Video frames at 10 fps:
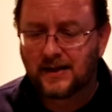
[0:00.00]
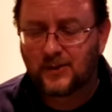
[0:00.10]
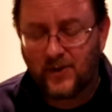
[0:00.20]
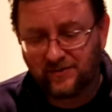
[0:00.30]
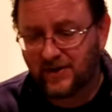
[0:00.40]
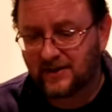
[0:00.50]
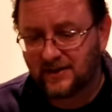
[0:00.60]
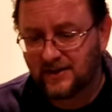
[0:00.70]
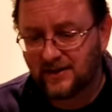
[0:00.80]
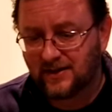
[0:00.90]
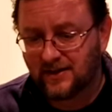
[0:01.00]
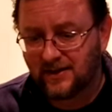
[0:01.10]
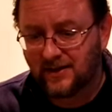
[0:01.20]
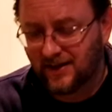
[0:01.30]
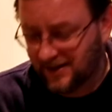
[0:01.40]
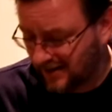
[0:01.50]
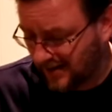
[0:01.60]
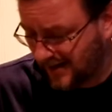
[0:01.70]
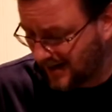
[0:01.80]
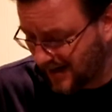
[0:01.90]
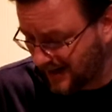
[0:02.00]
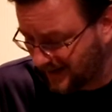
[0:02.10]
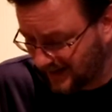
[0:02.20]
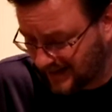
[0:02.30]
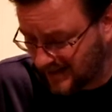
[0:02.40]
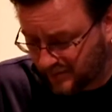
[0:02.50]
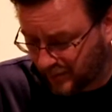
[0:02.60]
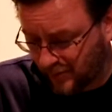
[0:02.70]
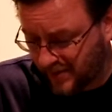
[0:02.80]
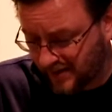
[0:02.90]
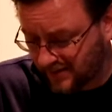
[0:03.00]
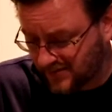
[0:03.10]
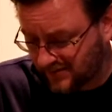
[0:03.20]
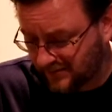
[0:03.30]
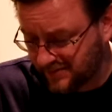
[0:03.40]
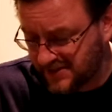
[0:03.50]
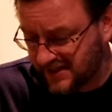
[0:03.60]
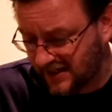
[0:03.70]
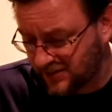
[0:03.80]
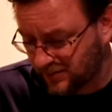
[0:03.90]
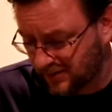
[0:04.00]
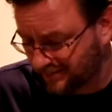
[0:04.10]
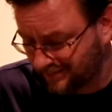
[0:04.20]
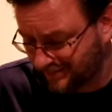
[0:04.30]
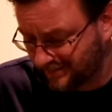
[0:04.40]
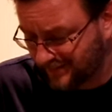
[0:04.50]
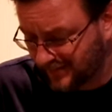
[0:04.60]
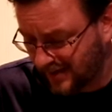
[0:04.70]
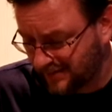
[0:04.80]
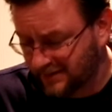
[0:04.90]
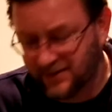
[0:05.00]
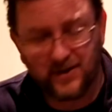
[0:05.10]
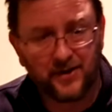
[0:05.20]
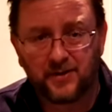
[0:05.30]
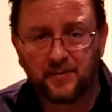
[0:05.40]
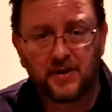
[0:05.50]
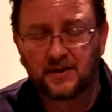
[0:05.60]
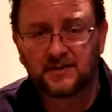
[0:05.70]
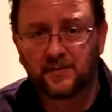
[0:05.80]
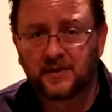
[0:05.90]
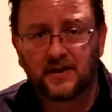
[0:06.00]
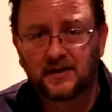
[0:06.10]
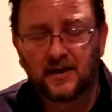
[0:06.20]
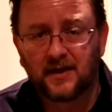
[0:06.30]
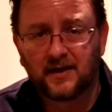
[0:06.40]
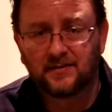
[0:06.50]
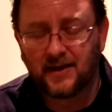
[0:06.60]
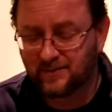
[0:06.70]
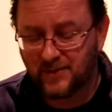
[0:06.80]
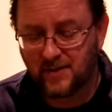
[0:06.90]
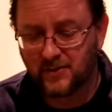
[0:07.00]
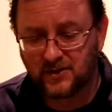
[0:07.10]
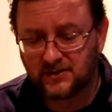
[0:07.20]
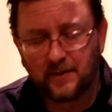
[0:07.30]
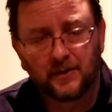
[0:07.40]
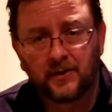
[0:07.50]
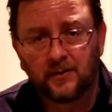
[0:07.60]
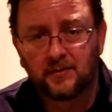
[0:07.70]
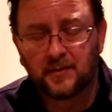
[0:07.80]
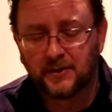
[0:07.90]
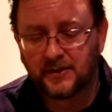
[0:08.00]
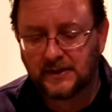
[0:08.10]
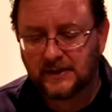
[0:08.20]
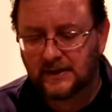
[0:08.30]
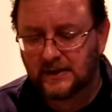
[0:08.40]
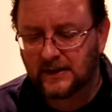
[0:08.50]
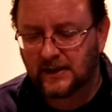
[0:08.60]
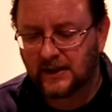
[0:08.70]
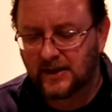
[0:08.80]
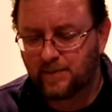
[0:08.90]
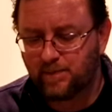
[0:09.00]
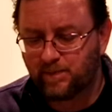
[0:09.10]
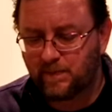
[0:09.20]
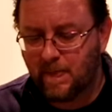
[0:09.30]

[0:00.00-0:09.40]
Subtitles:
Quite frankly, I think these Pro pedals from CH were probably around $100, something like that. I bought them a long time ago, I don't remember.